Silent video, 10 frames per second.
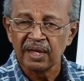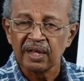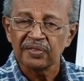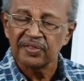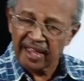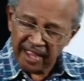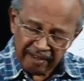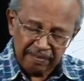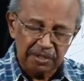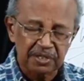They have
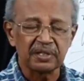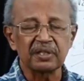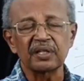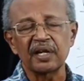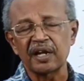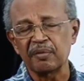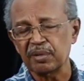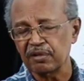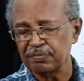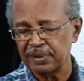written a number
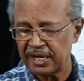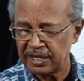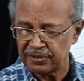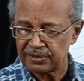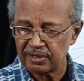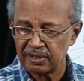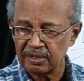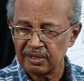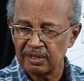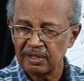of plays.
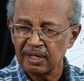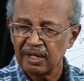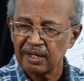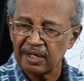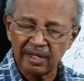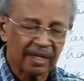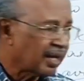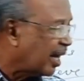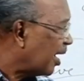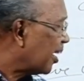He
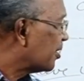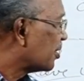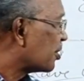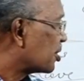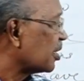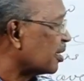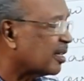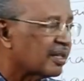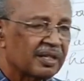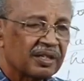had written.
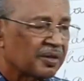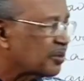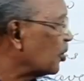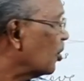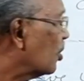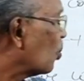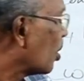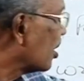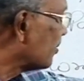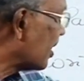So, one
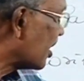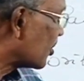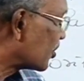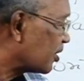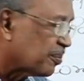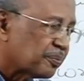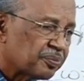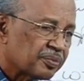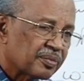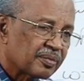of these
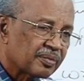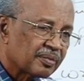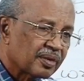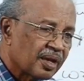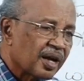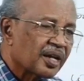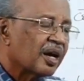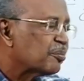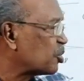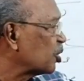
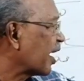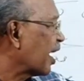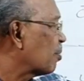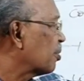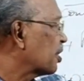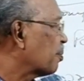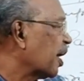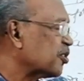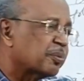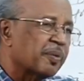comes to the help of the
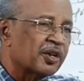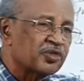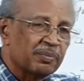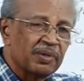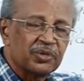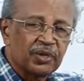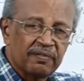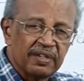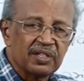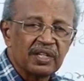past participle to give
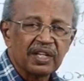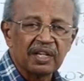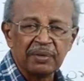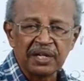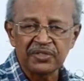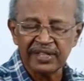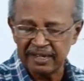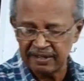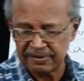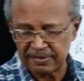it complete
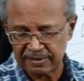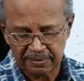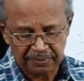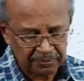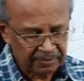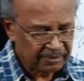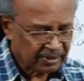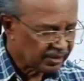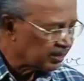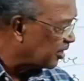sense.
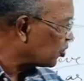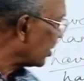That is why